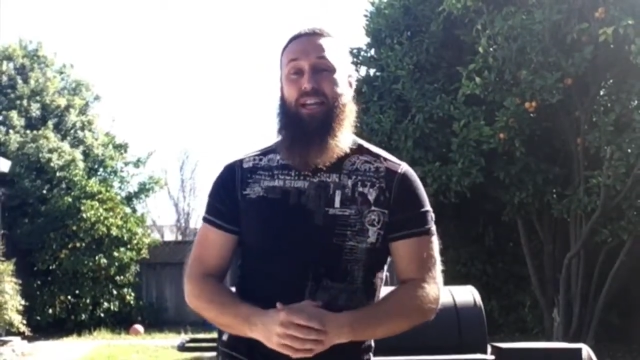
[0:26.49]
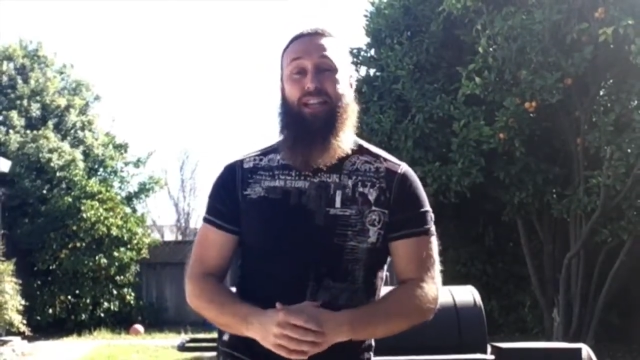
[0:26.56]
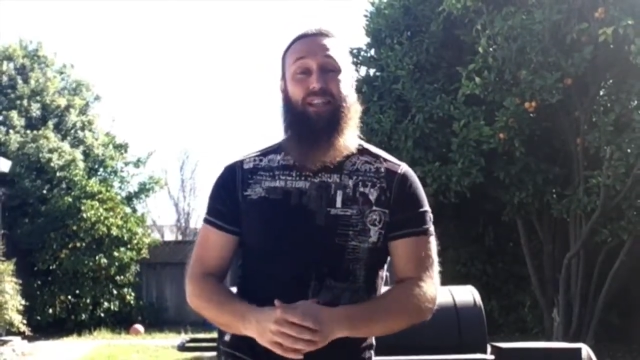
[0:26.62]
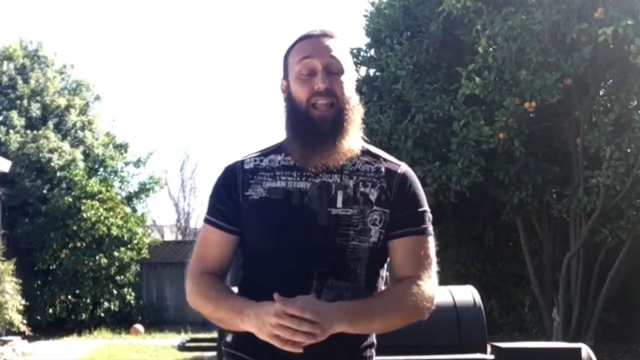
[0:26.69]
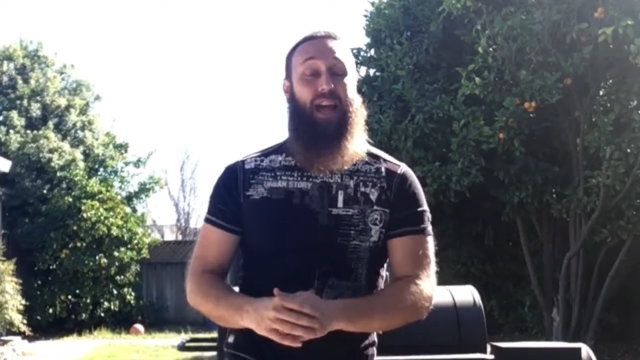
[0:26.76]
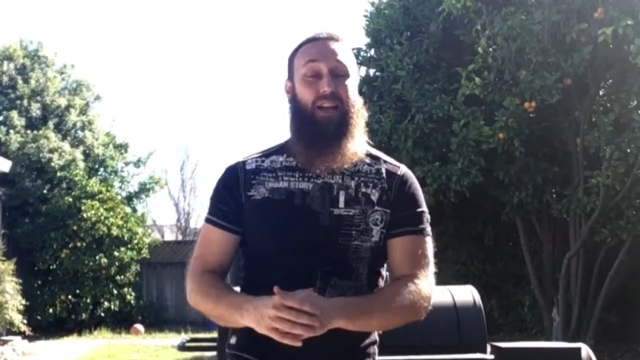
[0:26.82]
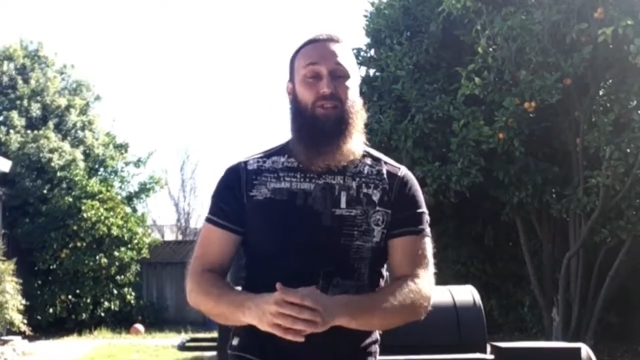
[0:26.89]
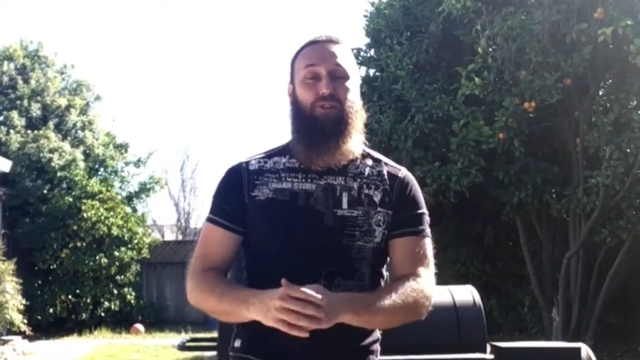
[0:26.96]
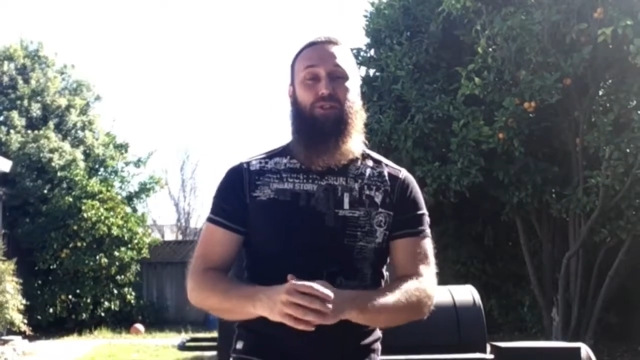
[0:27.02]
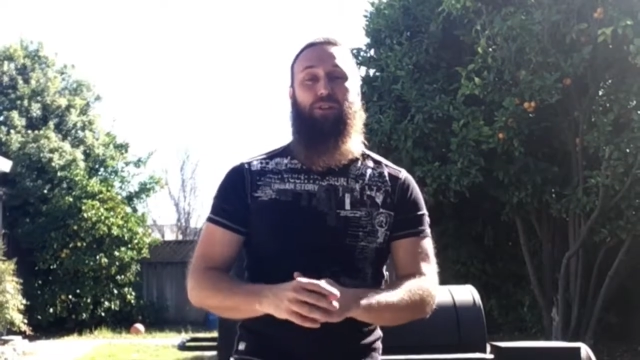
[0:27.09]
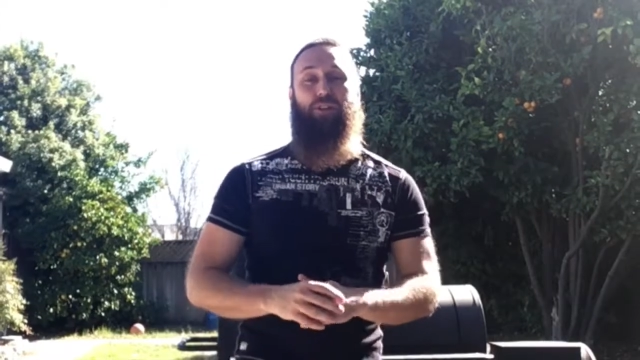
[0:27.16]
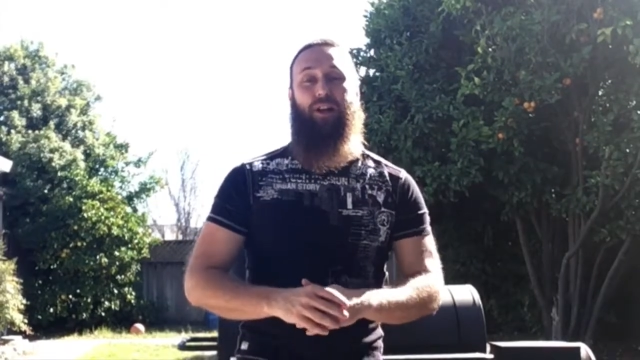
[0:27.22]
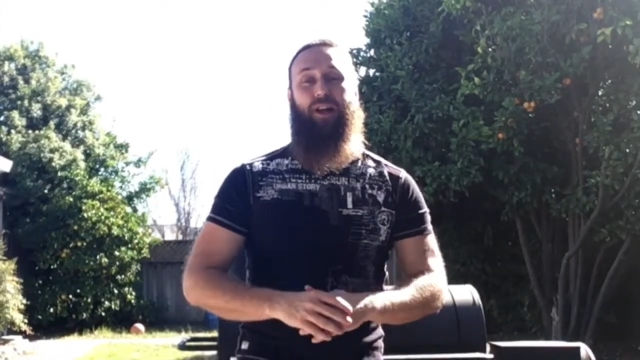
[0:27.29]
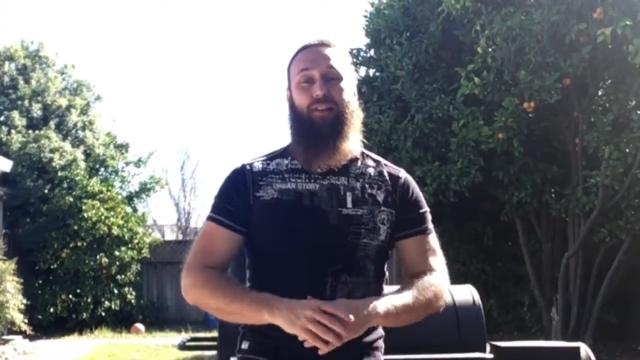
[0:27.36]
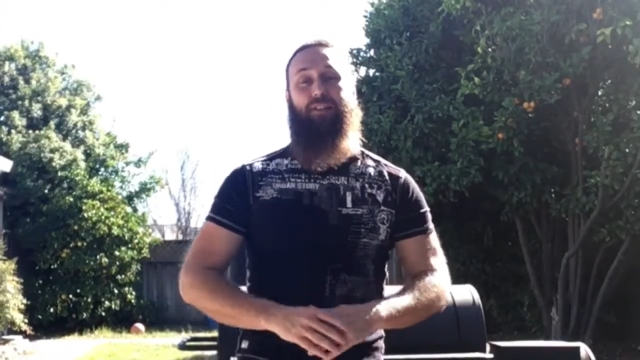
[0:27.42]
and last
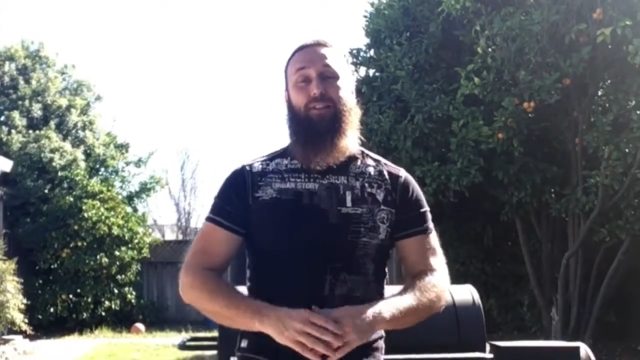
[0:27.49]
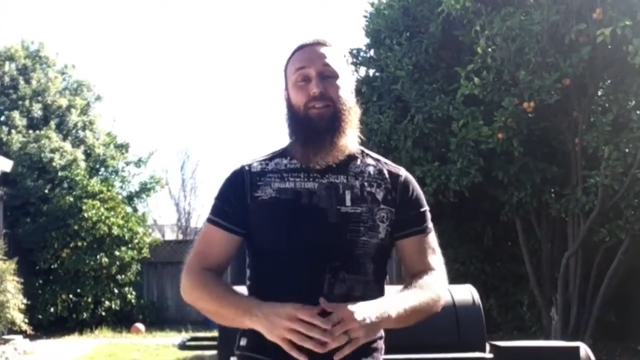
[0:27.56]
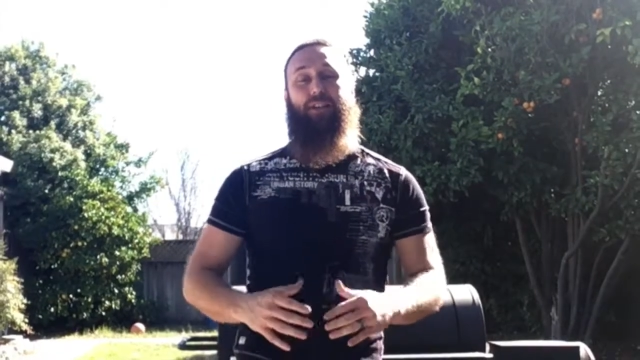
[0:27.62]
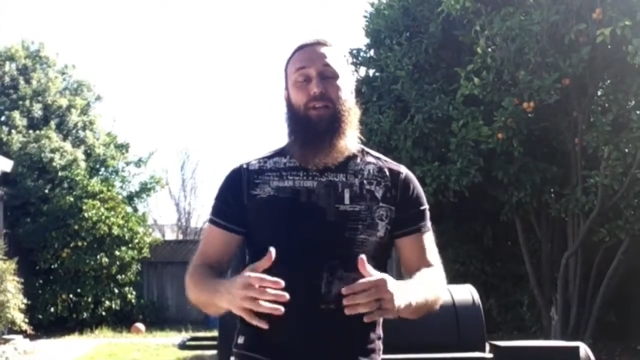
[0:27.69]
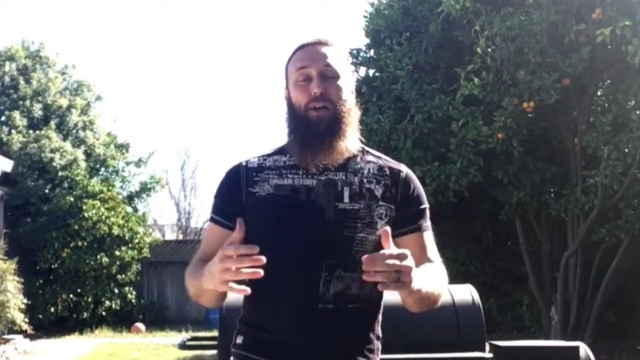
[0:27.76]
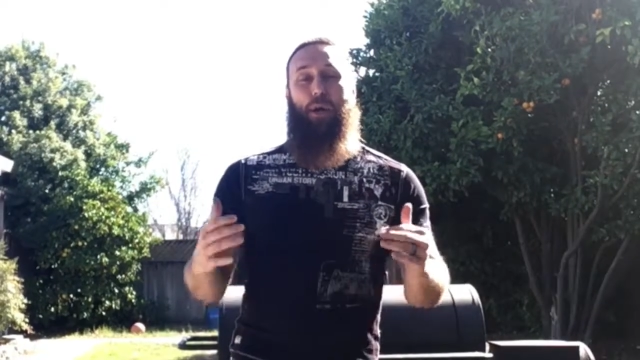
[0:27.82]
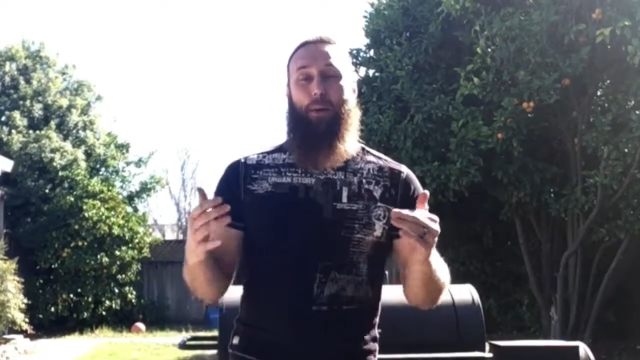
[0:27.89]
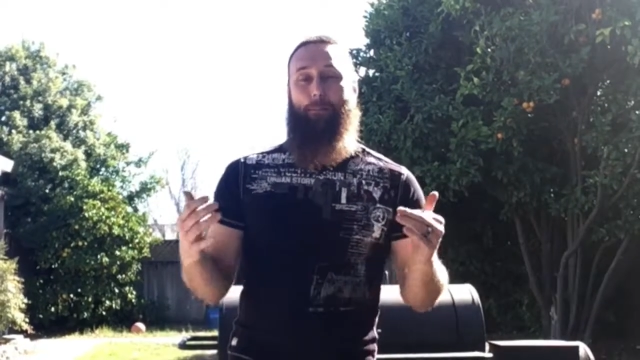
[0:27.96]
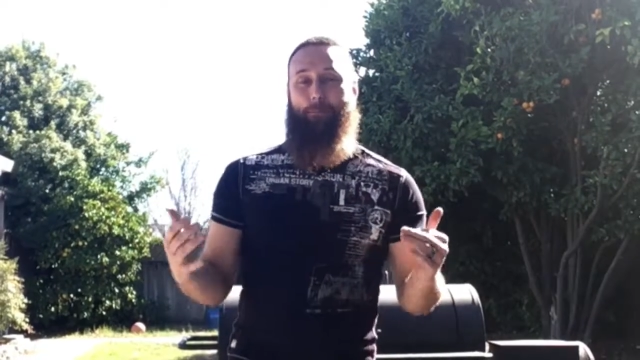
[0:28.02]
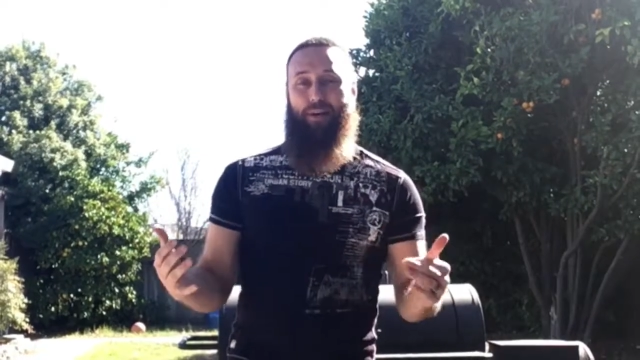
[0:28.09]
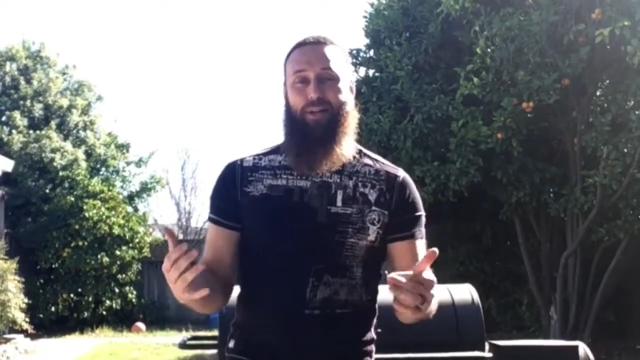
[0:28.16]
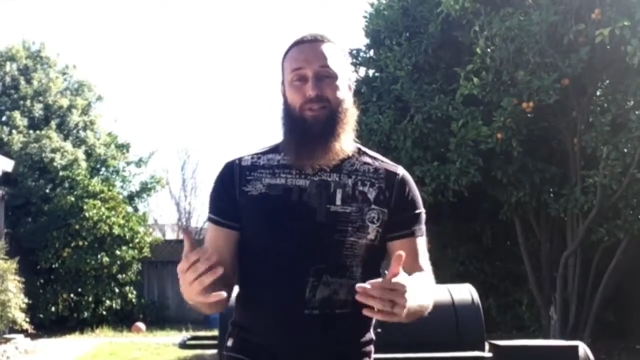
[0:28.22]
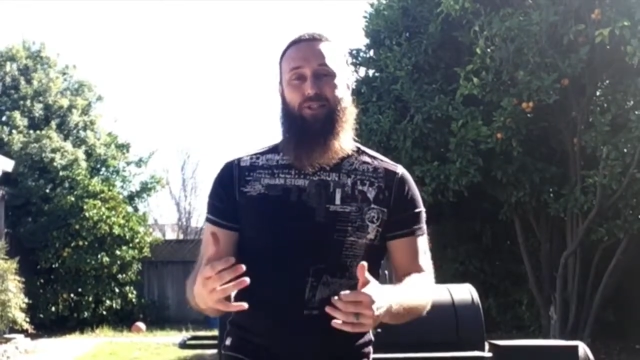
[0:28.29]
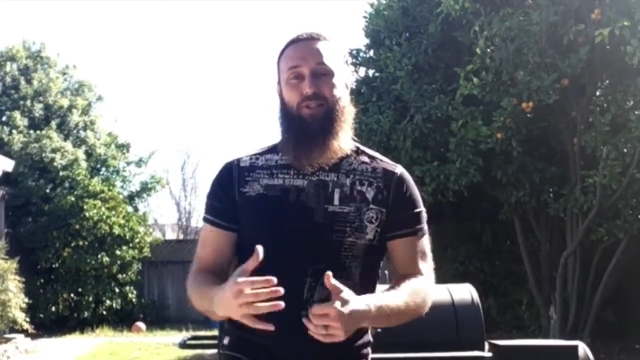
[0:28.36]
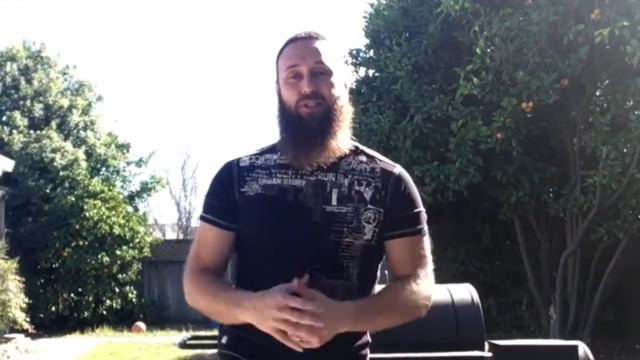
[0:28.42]
year God did
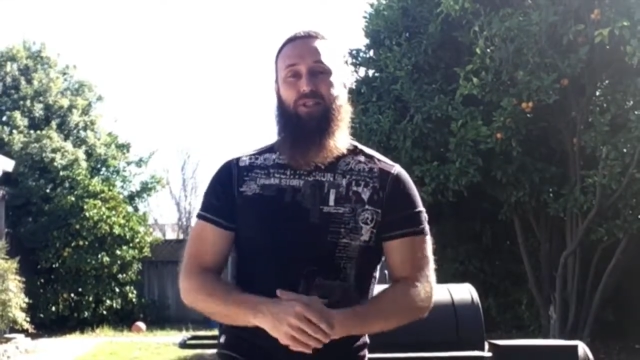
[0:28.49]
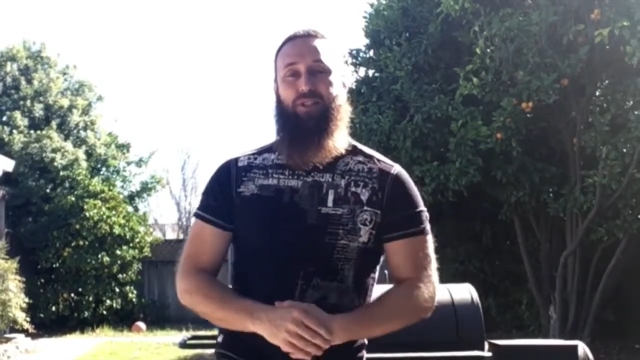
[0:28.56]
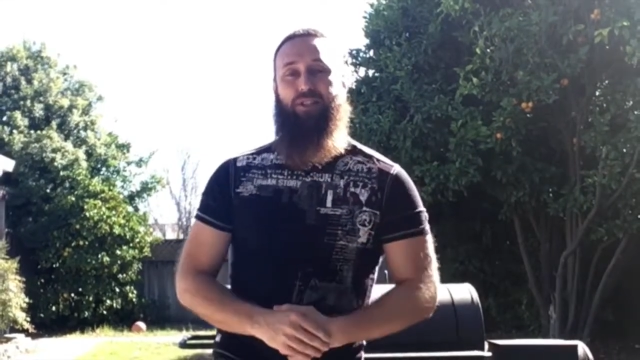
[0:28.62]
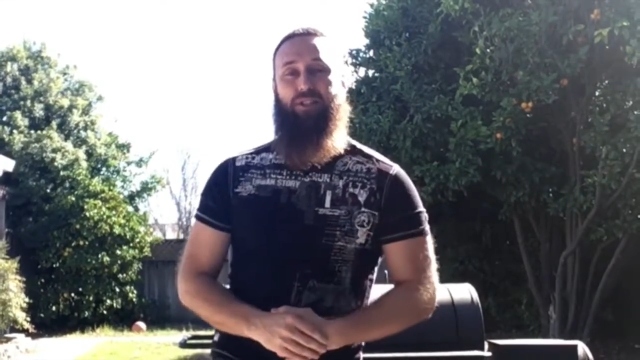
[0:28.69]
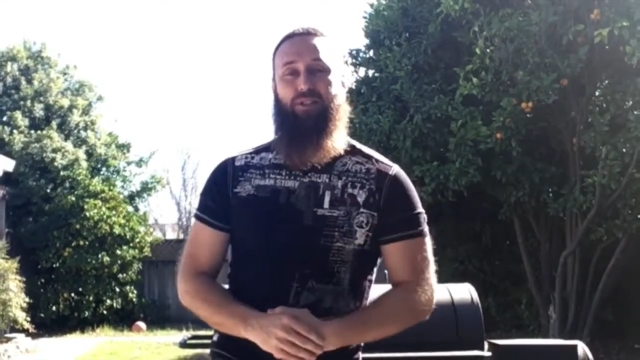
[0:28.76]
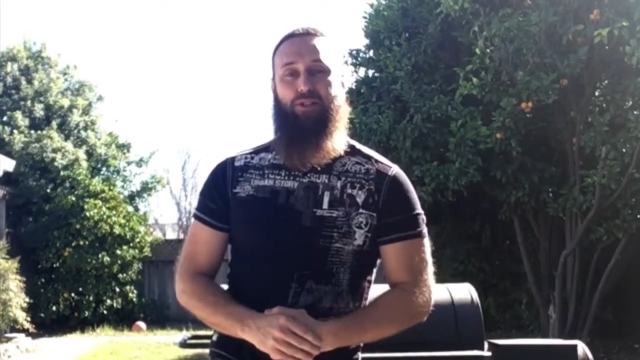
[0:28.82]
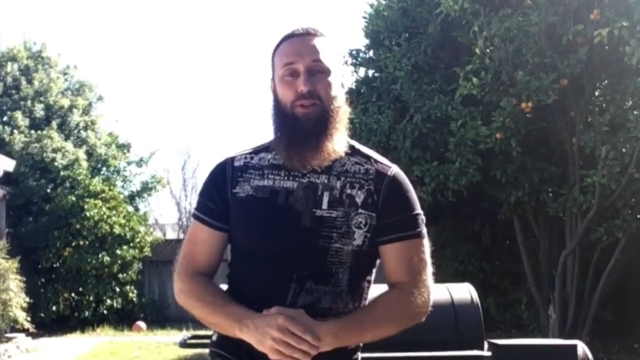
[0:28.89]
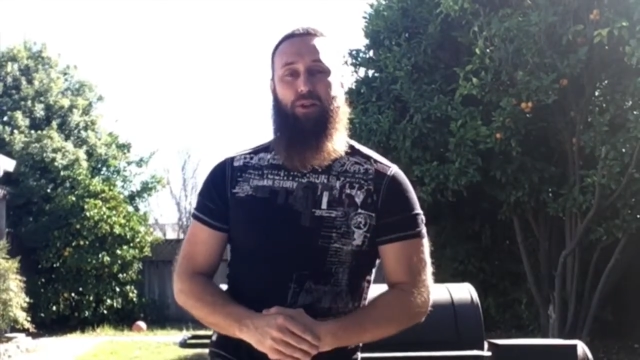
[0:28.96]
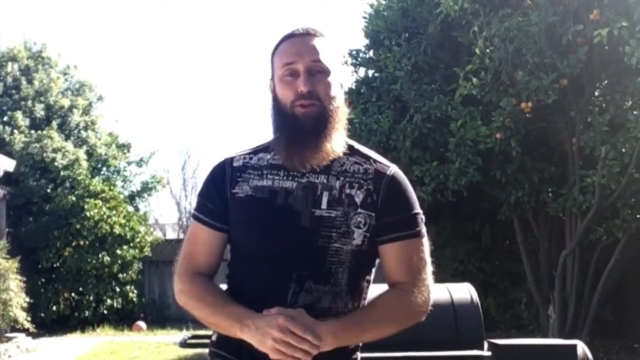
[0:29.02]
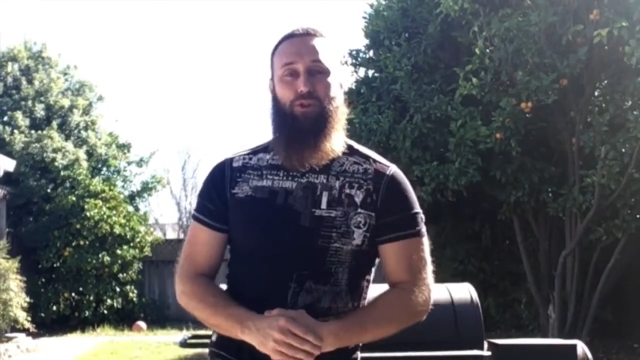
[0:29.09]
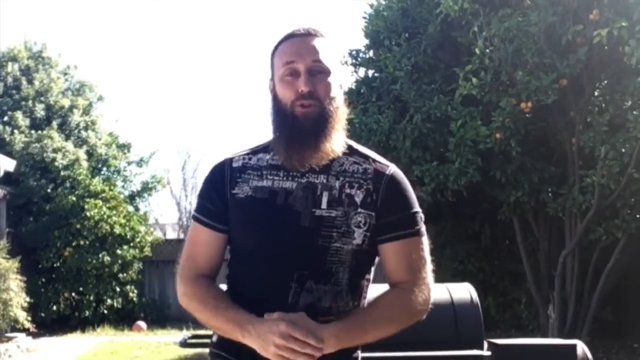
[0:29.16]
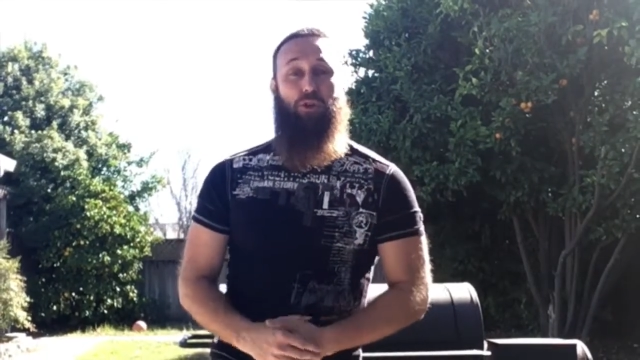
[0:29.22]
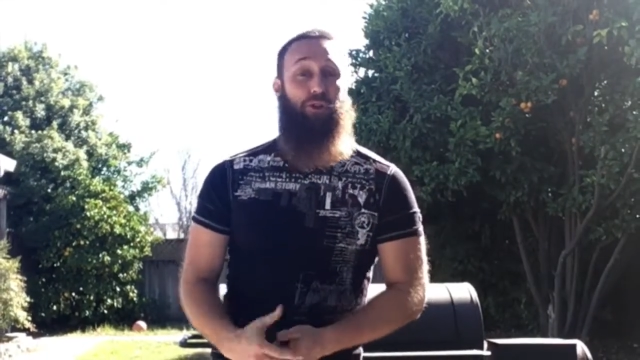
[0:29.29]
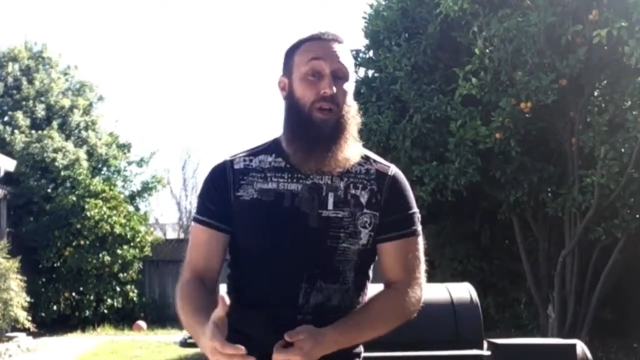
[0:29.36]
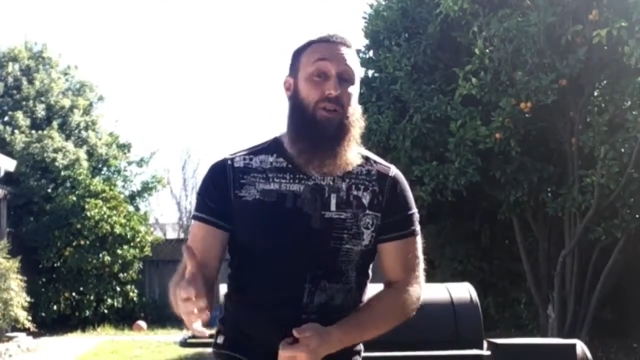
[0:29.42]
amazing things in our church.